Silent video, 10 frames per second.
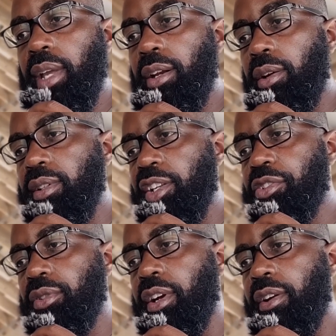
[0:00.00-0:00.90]
and our
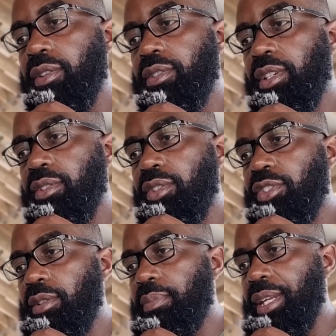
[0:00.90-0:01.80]
digital currencies
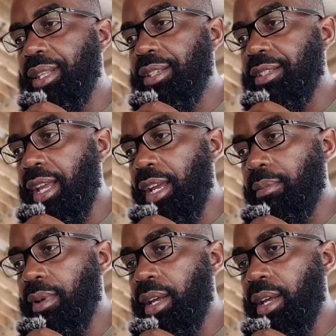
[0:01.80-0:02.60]
should be the same.